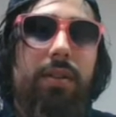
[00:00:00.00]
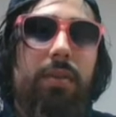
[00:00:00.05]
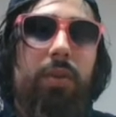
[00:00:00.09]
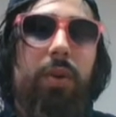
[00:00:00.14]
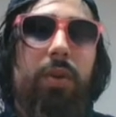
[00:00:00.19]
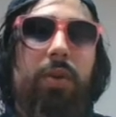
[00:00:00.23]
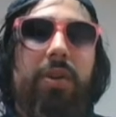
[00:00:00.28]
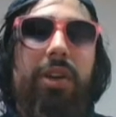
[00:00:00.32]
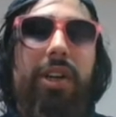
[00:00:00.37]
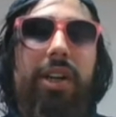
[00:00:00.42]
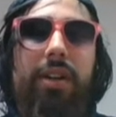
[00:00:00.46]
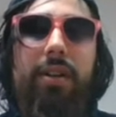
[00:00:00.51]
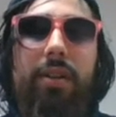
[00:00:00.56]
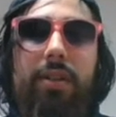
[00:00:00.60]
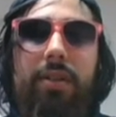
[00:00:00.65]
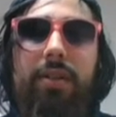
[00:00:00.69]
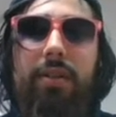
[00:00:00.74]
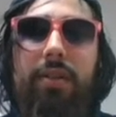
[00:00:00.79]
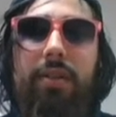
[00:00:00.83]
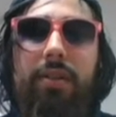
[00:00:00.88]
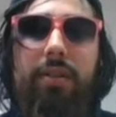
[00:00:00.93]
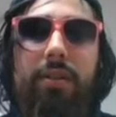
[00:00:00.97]
Where were we at?
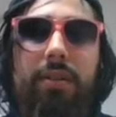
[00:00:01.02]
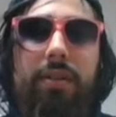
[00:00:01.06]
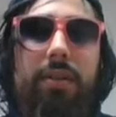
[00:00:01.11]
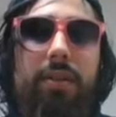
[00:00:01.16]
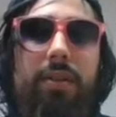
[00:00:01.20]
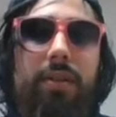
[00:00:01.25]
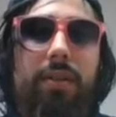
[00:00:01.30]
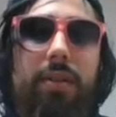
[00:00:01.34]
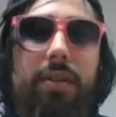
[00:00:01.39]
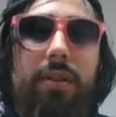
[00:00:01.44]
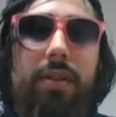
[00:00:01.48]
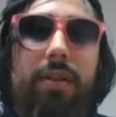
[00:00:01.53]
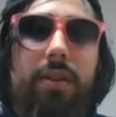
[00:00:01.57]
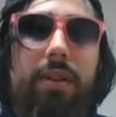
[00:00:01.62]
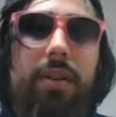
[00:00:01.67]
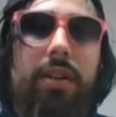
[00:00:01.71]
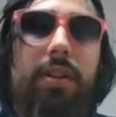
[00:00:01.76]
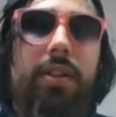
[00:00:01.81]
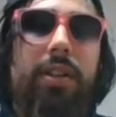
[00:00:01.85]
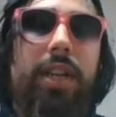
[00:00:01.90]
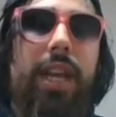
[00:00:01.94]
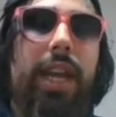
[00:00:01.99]

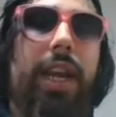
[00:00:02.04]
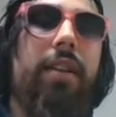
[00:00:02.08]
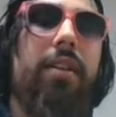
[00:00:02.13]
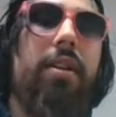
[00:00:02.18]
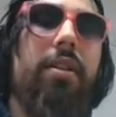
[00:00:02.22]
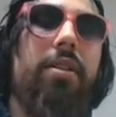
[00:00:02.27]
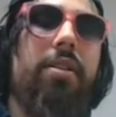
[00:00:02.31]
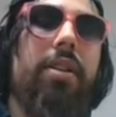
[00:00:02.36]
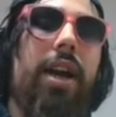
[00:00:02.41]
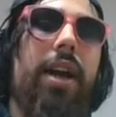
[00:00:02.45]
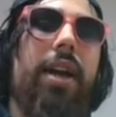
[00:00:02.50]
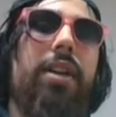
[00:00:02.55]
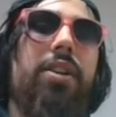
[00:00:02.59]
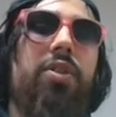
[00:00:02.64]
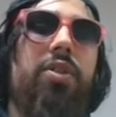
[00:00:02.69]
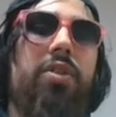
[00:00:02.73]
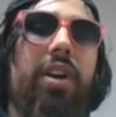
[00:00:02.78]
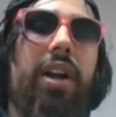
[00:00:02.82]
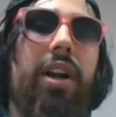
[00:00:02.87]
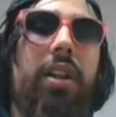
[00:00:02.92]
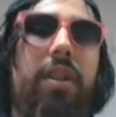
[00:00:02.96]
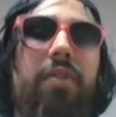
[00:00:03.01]
Taking their diet
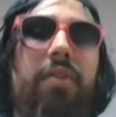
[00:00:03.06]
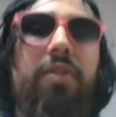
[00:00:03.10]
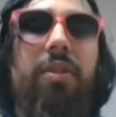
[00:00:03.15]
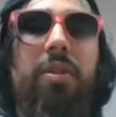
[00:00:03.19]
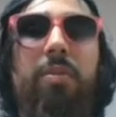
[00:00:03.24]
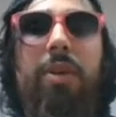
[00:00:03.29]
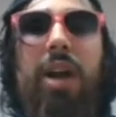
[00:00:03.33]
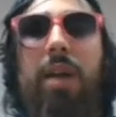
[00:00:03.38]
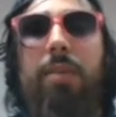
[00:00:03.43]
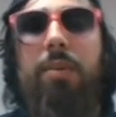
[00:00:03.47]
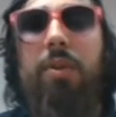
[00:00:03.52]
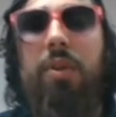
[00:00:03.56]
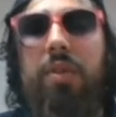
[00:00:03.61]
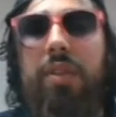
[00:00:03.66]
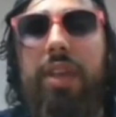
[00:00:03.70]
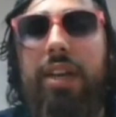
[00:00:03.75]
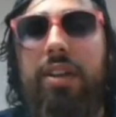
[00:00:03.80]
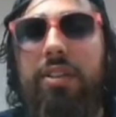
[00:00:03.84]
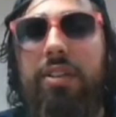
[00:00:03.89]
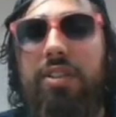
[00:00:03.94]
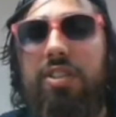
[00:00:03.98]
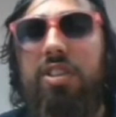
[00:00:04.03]
directly from the Bible, they
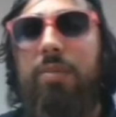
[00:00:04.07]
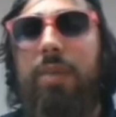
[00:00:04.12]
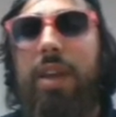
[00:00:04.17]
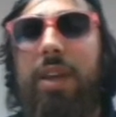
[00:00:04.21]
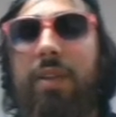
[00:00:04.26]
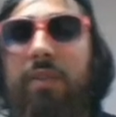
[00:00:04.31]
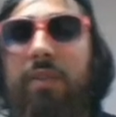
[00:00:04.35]
consume